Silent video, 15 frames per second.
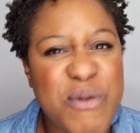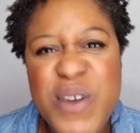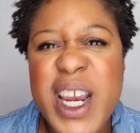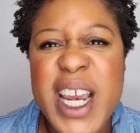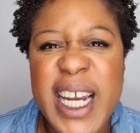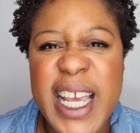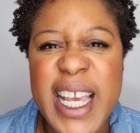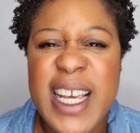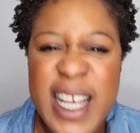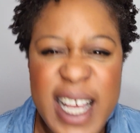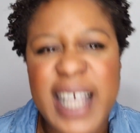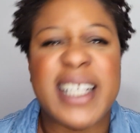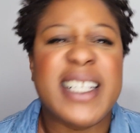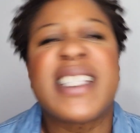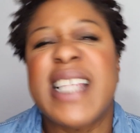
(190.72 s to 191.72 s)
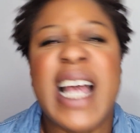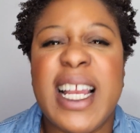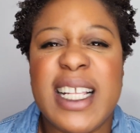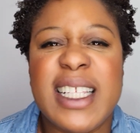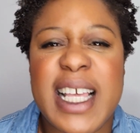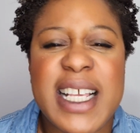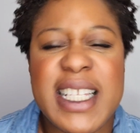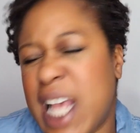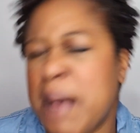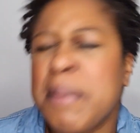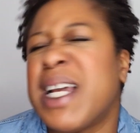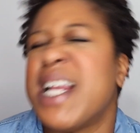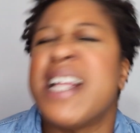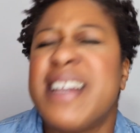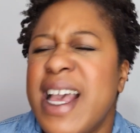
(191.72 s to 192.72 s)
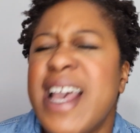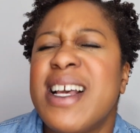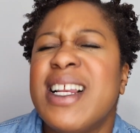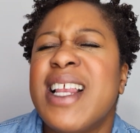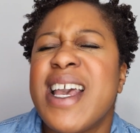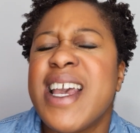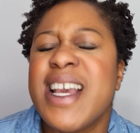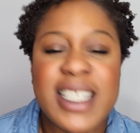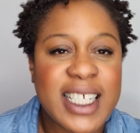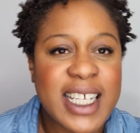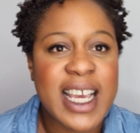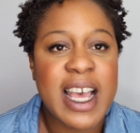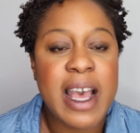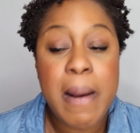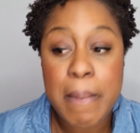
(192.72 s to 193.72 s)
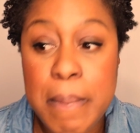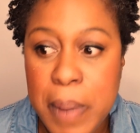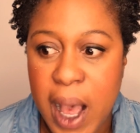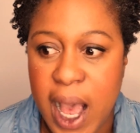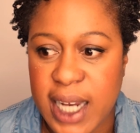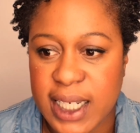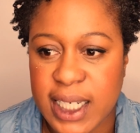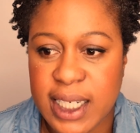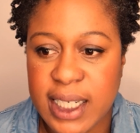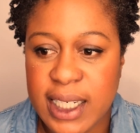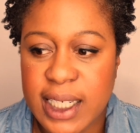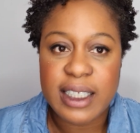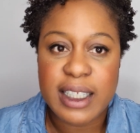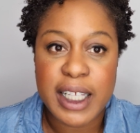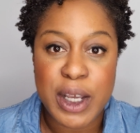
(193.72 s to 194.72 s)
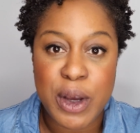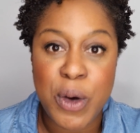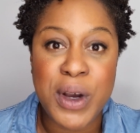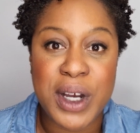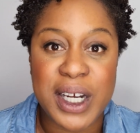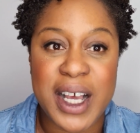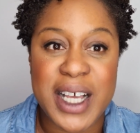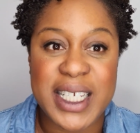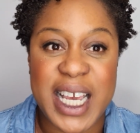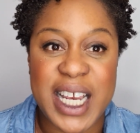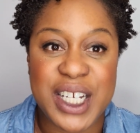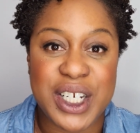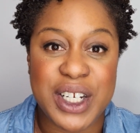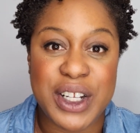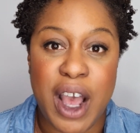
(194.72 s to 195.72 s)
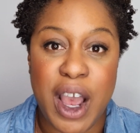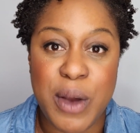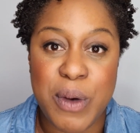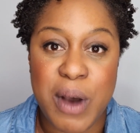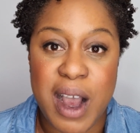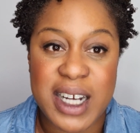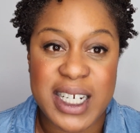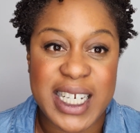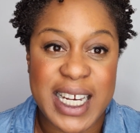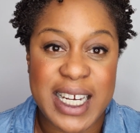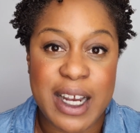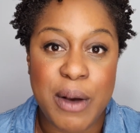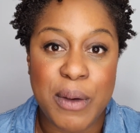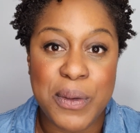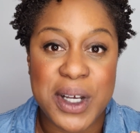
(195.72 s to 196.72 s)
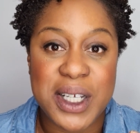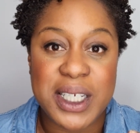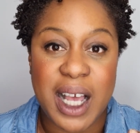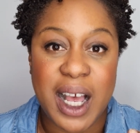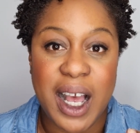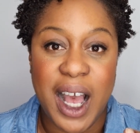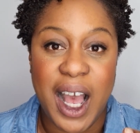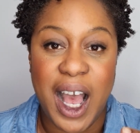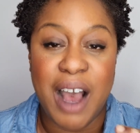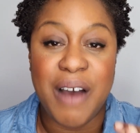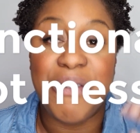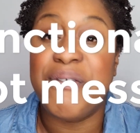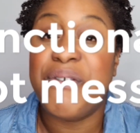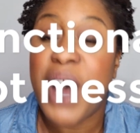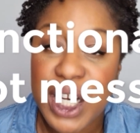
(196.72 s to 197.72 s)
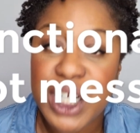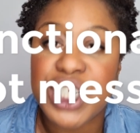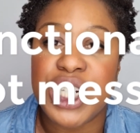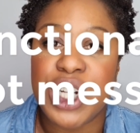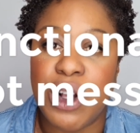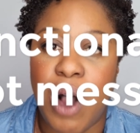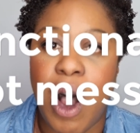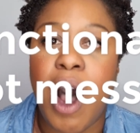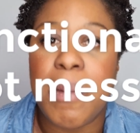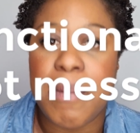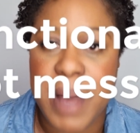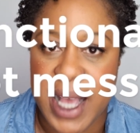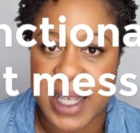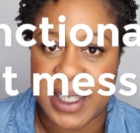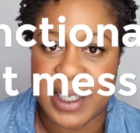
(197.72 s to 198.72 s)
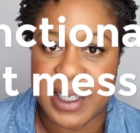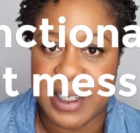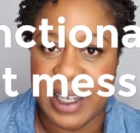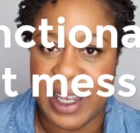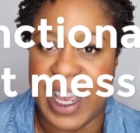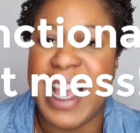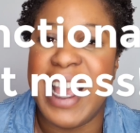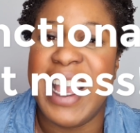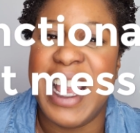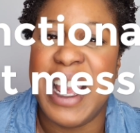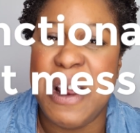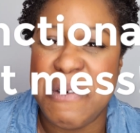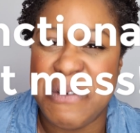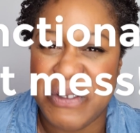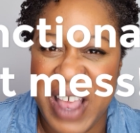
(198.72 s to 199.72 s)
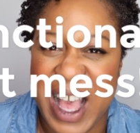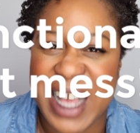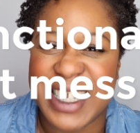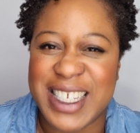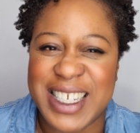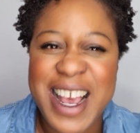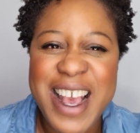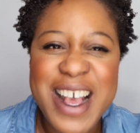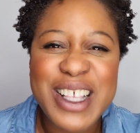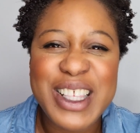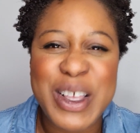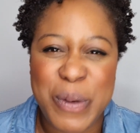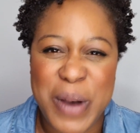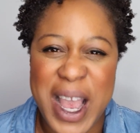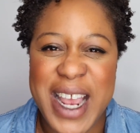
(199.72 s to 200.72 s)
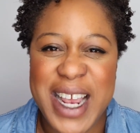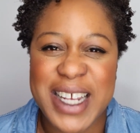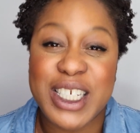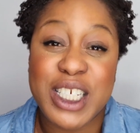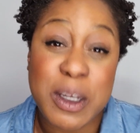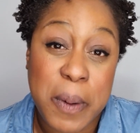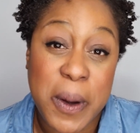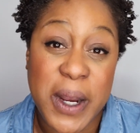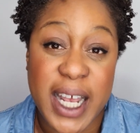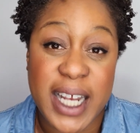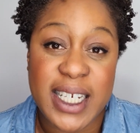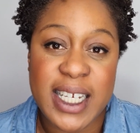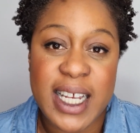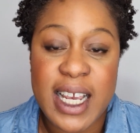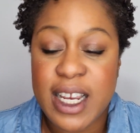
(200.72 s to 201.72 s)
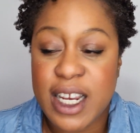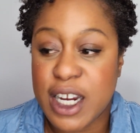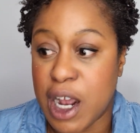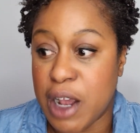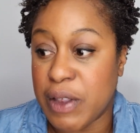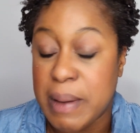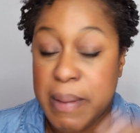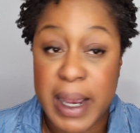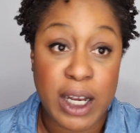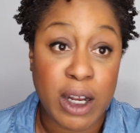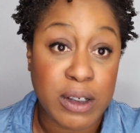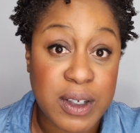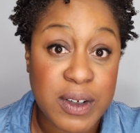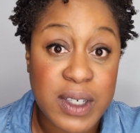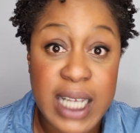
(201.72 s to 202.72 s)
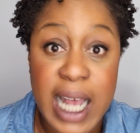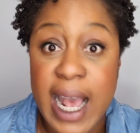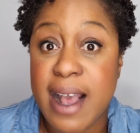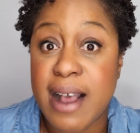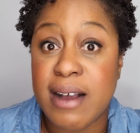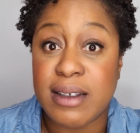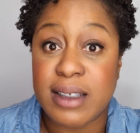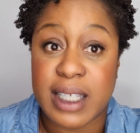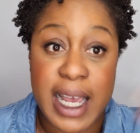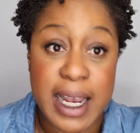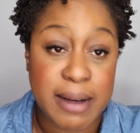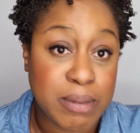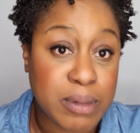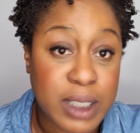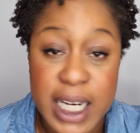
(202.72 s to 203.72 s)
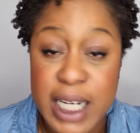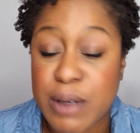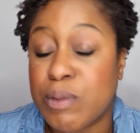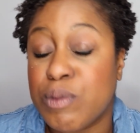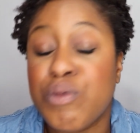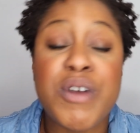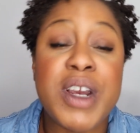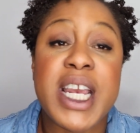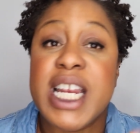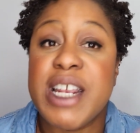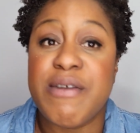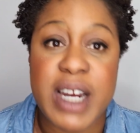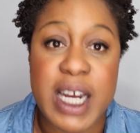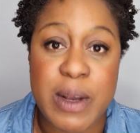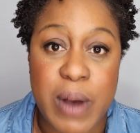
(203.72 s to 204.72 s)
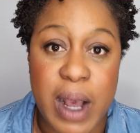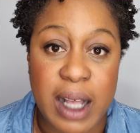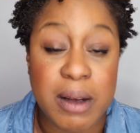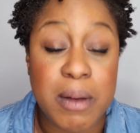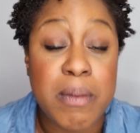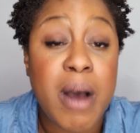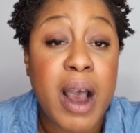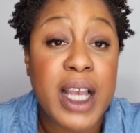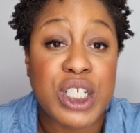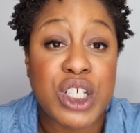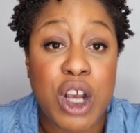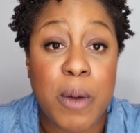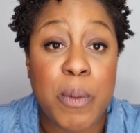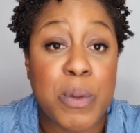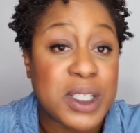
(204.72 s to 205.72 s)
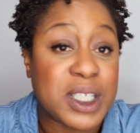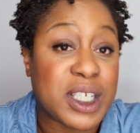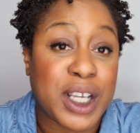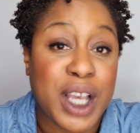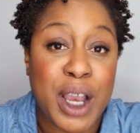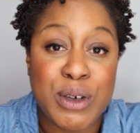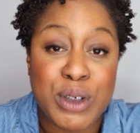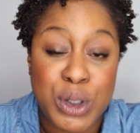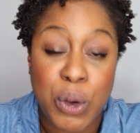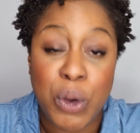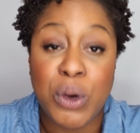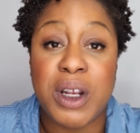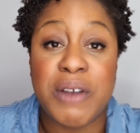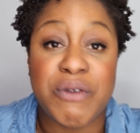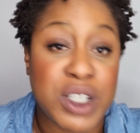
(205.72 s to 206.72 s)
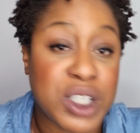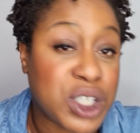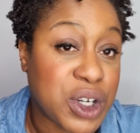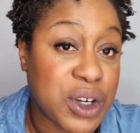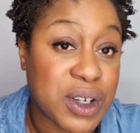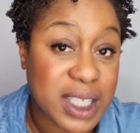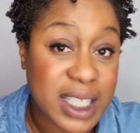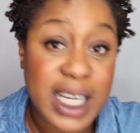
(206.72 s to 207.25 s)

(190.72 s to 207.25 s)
really excel at this. I'm gonna nail it. But the organization that I worked in was a functional hot mess, if that's the way to put it. You know, they made lots of sales, they did really, really well. And my job was to coach all of the students